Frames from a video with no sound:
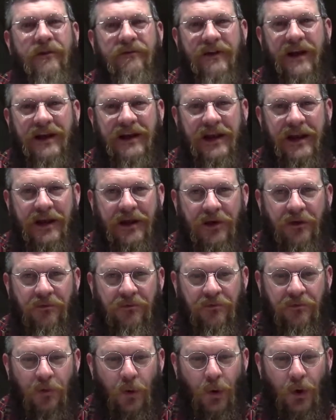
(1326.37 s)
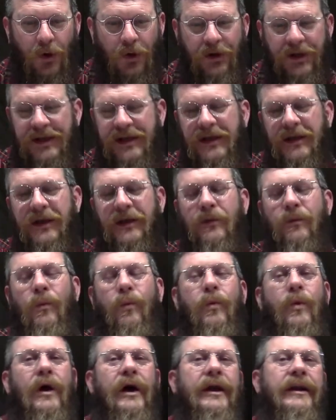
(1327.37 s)
if I can't afford it?
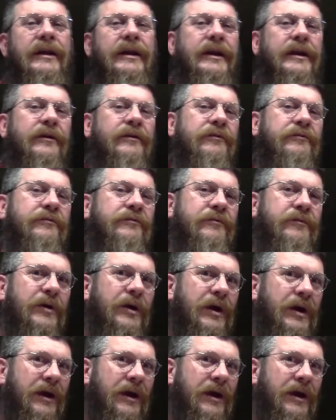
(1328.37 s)
What if,